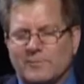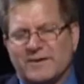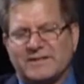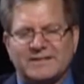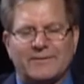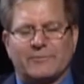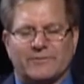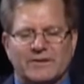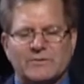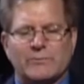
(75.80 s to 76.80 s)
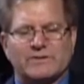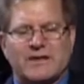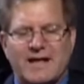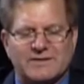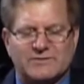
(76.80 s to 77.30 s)
is a little bit different.
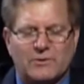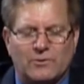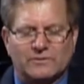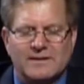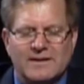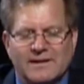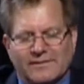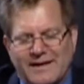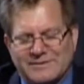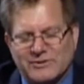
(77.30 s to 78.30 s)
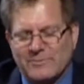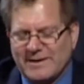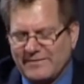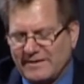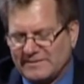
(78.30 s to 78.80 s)
This was kind of sold
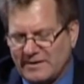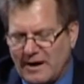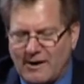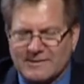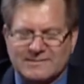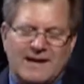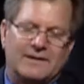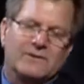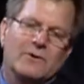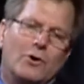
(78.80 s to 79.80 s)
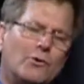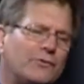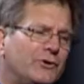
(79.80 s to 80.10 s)
like so many things are, is like,